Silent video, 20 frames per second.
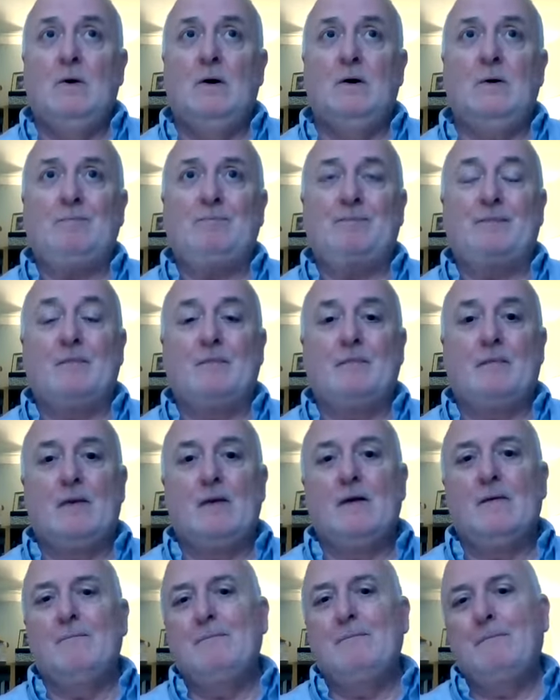Well,
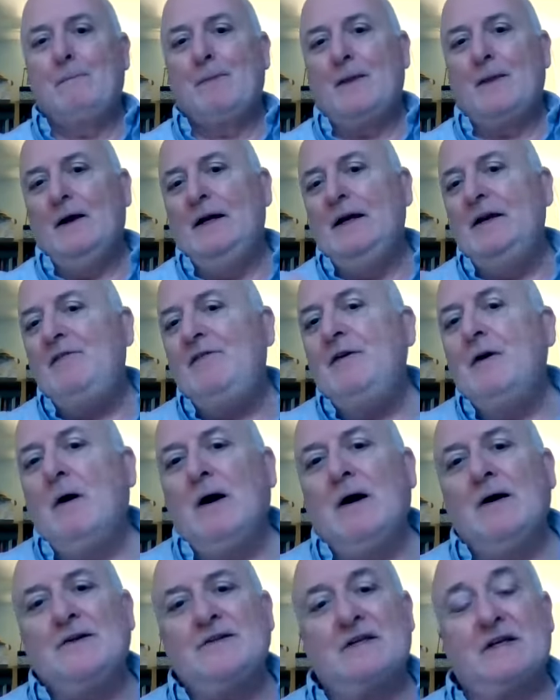if
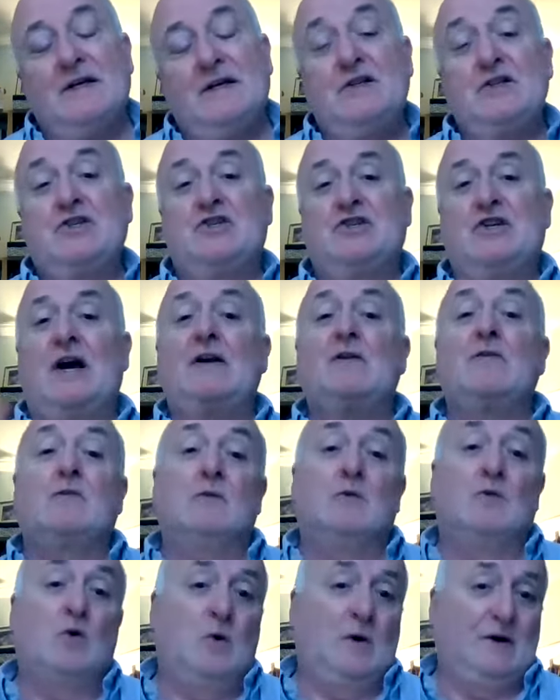you're asking
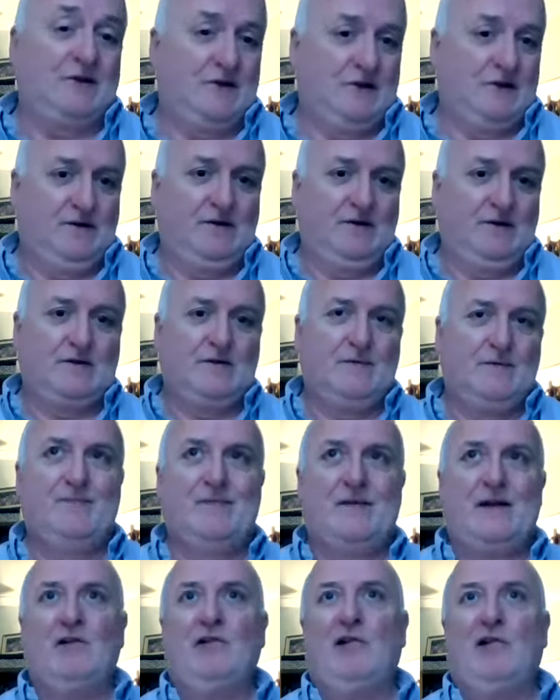general questions
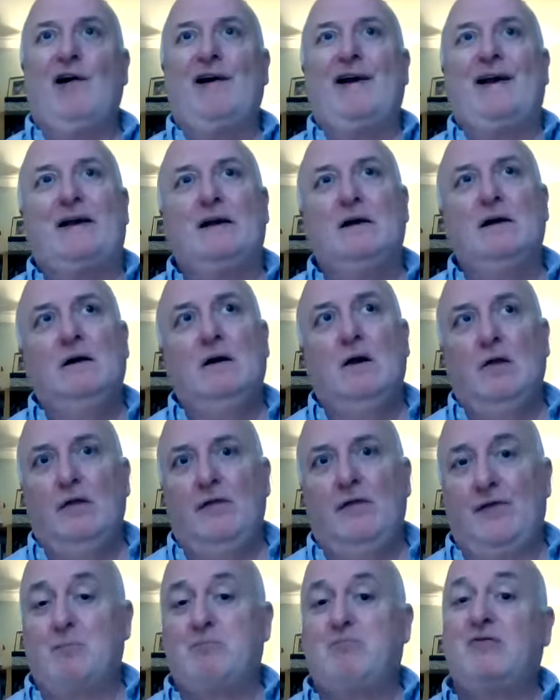like
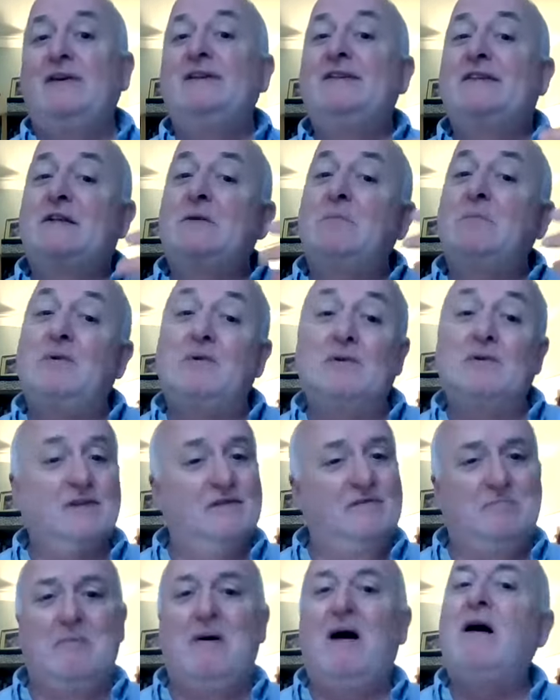the principles
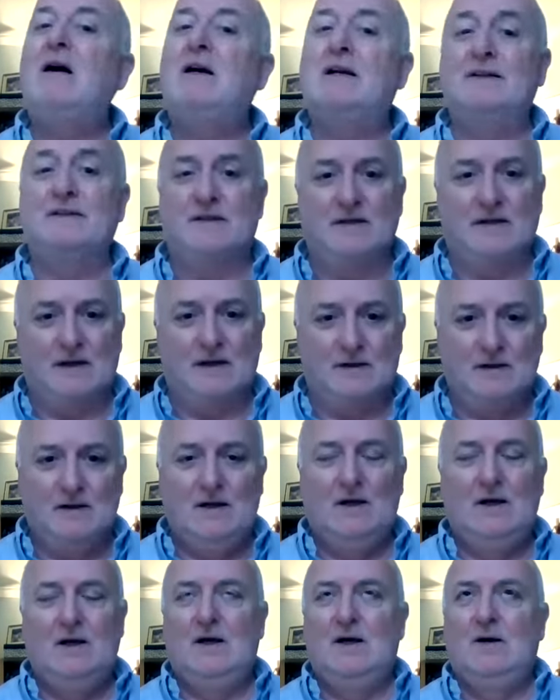of marketing,
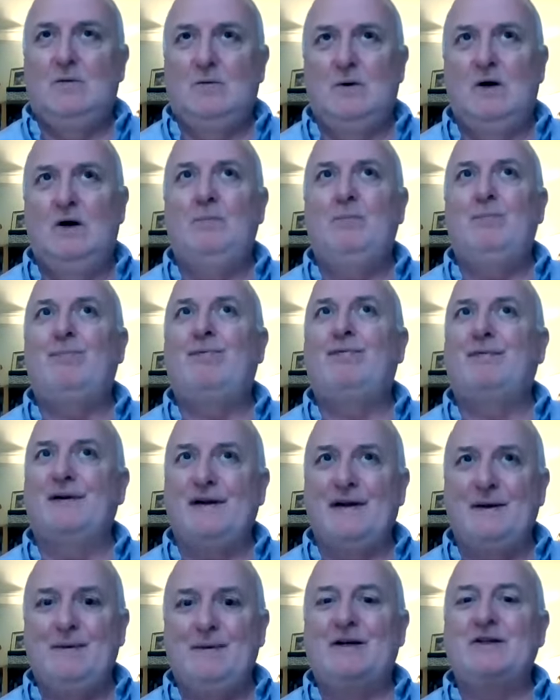well,
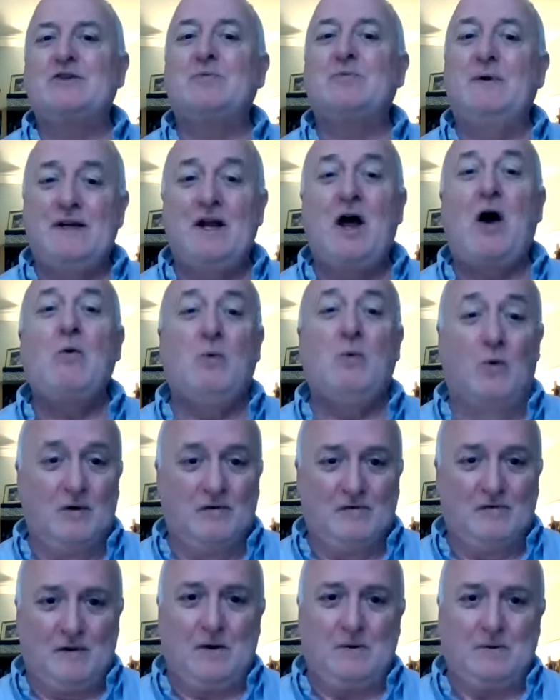pretty much we know
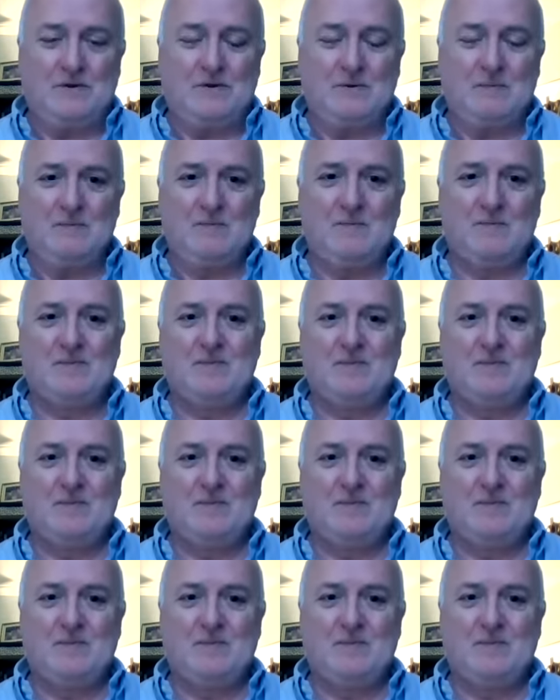all of those.